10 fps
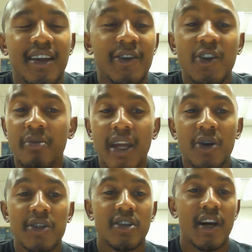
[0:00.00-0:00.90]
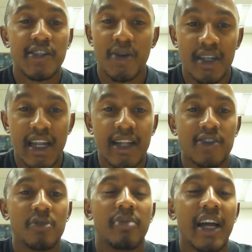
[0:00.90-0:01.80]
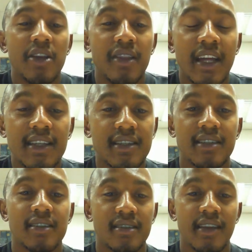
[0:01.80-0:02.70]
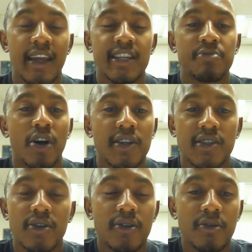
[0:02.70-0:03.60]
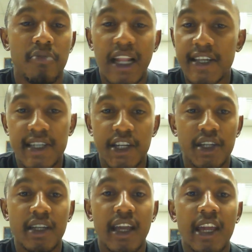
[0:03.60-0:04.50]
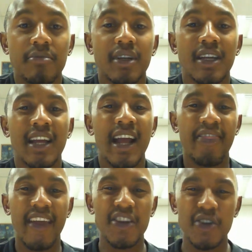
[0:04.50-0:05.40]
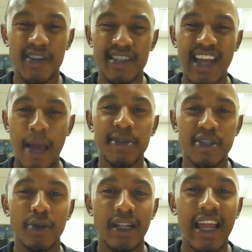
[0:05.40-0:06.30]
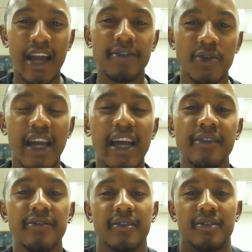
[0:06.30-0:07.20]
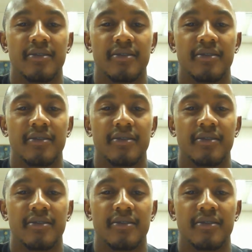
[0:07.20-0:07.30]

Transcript: You may also ask your dad to buy you that Xbox or PlayStation game that you just absolutely have to have.